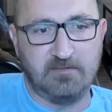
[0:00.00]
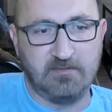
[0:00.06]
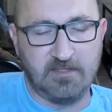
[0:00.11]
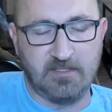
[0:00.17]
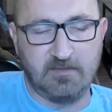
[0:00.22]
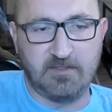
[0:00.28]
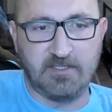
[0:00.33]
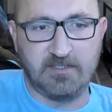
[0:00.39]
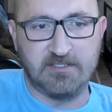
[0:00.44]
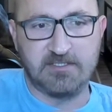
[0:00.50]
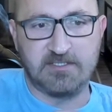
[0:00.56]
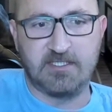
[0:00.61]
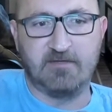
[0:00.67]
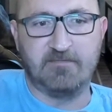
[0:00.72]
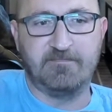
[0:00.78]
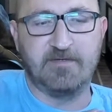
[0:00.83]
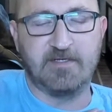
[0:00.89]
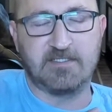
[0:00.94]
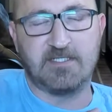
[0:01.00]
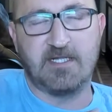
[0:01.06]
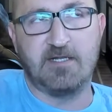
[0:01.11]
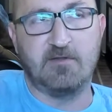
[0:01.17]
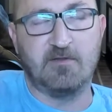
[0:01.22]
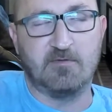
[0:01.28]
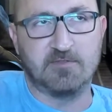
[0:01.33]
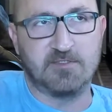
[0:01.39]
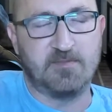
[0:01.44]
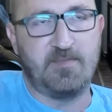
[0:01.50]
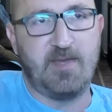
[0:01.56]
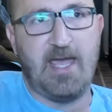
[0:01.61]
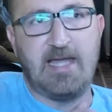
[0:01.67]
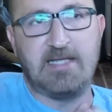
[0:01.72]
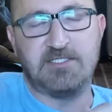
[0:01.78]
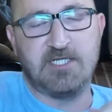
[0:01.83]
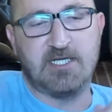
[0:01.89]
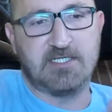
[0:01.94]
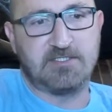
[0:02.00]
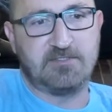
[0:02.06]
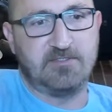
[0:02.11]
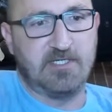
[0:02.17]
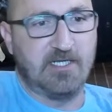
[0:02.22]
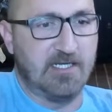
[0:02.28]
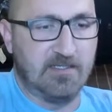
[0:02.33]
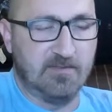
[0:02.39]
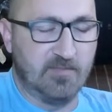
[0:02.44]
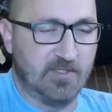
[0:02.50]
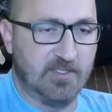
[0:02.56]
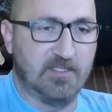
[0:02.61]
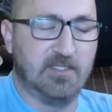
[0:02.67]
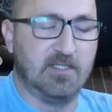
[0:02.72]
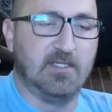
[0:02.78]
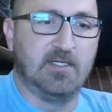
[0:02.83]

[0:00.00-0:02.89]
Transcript: you know, get this stuff fixed. I know there was a patch yesterday, but,